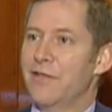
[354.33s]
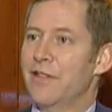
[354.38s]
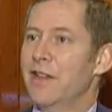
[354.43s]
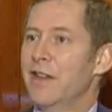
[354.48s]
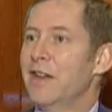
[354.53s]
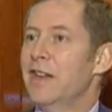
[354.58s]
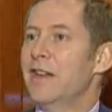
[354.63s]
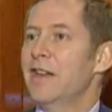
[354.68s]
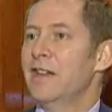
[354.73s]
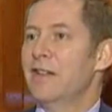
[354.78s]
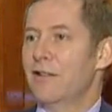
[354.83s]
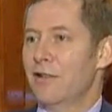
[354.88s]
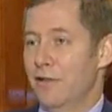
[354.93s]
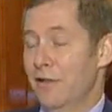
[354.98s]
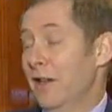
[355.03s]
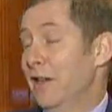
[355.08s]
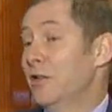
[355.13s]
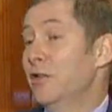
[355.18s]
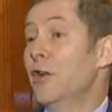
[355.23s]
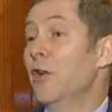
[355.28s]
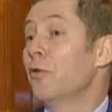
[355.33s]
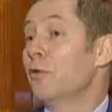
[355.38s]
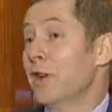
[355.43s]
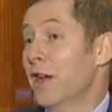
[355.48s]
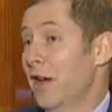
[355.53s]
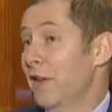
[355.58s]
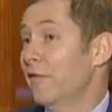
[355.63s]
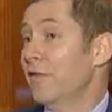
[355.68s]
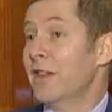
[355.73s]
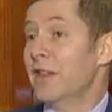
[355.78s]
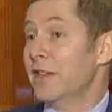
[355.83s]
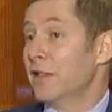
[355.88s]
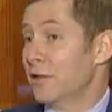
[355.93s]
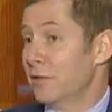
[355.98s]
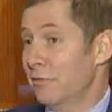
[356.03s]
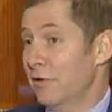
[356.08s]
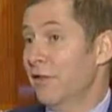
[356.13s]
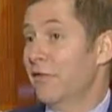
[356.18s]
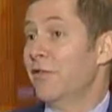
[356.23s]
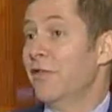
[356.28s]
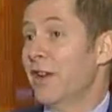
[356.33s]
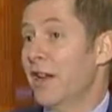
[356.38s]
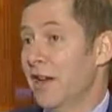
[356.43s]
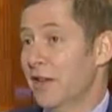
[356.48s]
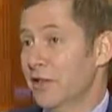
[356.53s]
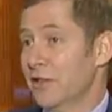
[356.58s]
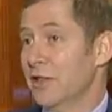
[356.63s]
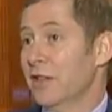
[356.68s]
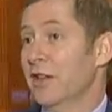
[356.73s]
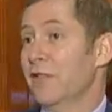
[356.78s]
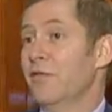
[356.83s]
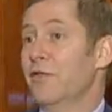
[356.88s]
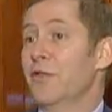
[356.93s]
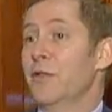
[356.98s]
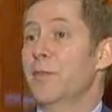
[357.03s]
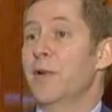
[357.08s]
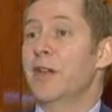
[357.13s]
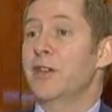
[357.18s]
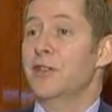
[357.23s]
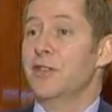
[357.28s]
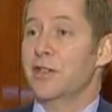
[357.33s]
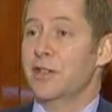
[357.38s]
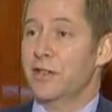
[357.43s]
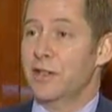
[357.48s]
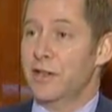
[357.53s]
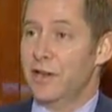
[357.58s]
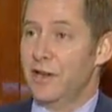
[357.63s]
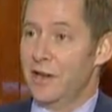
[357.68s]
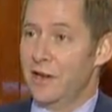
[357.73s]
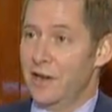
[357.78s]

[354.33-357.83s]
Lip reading: the history of financial information